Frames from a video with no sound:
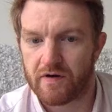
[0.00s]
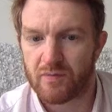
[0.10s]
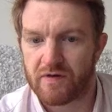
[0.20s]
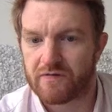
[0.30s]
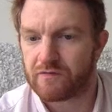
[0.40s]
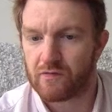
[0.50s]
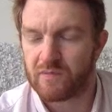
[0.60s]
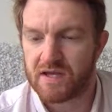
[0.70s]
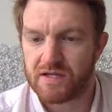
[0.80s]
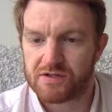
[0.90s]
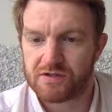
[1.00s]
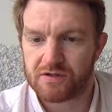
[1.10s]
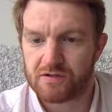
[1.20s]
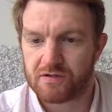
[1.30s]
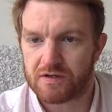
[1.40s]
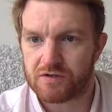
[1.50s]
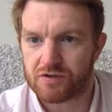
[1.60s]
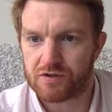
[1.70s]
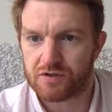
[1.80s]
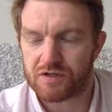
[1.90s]
brief one from me just to
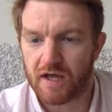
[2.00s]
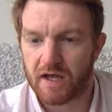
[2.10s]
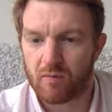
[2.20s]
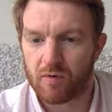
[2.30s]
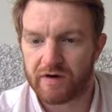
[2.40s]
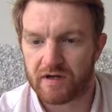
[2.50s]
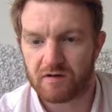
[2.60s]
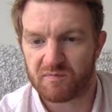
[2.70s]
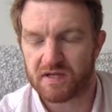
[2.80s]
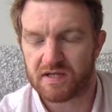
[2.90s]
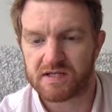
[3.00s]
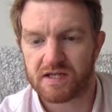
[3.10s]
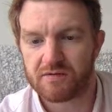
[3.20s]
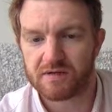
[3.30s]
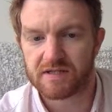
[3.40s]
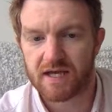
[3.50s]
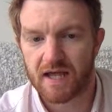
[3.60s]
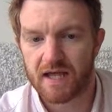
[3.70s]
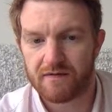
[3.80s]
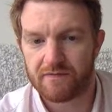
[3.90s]
introduce what you're either going to be continuing
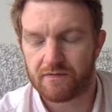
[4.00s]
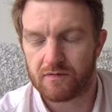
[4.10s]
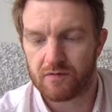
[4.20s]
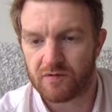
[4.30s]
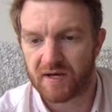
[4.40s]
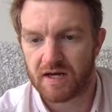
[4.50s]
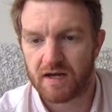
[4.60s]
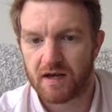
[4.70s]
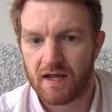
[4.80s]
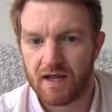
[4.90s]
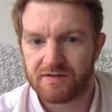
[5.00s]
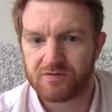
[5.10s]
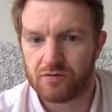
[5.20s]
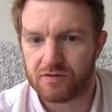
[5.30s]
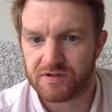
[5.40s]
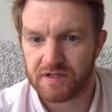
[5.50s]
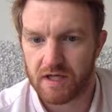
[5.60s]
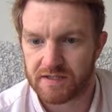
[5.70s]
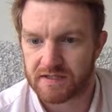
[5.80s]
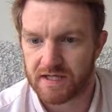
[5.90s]
today if you're in the Monday class, or
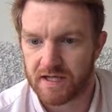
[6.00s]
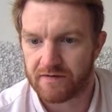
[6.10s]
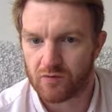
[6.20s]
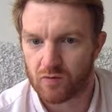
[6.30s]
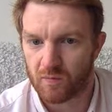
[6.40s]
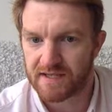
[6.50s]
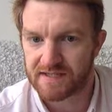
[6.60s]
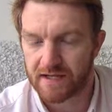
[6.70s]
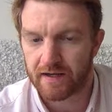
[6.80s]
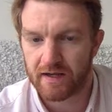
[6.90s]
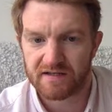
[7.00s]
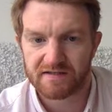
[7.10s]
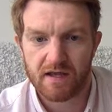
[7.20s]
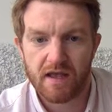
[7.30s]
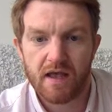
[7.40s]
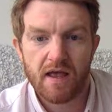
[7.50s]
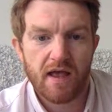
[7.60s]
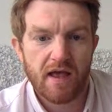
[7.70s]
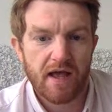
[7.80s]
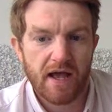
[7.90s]
starting today if you're in the Wednesday class.
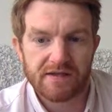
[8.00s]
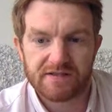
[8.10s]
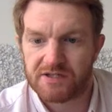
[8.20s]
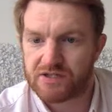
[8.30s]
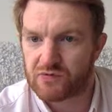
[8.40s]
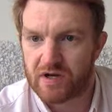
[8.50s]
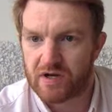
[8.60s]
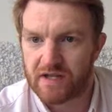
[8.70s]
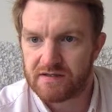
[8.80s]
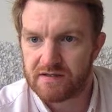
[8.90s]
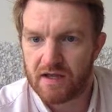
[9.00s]
So let's jump straight in.